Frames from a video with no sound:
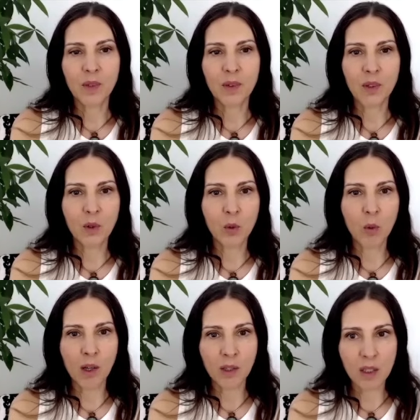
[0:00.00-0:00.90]
than the
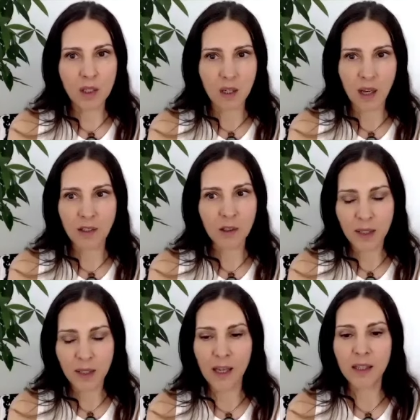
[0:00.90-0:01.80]
ones that I don't
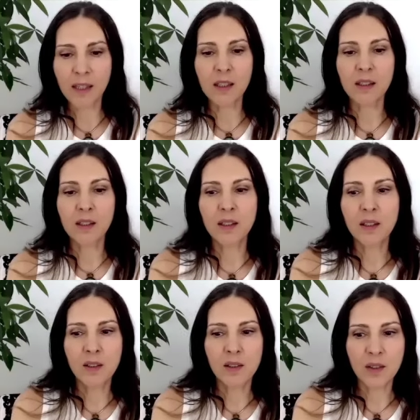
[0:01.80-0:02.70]
like,
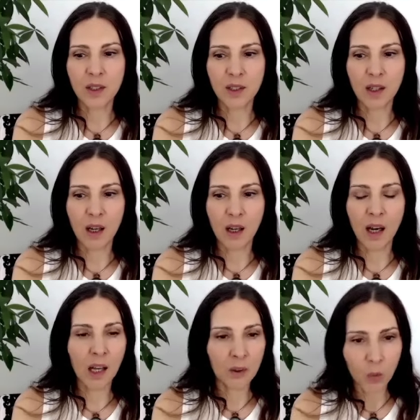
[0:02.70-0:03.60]
that are
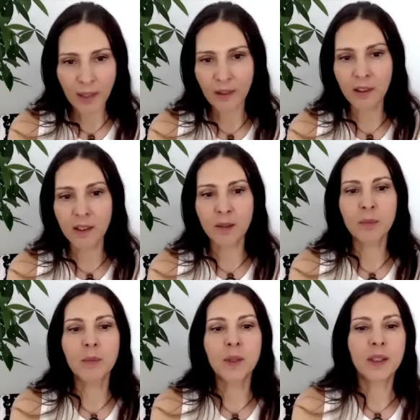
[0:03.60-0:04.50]

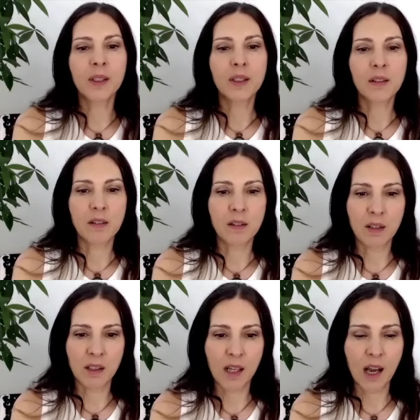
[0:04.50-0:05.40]
unwelcome,
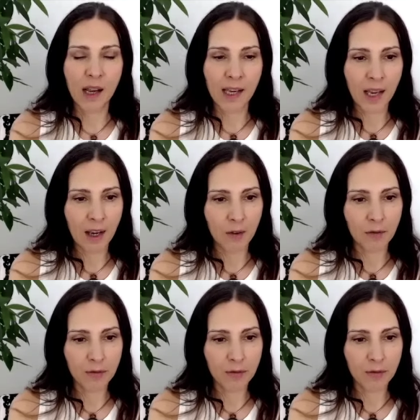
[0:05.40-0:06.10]
that I have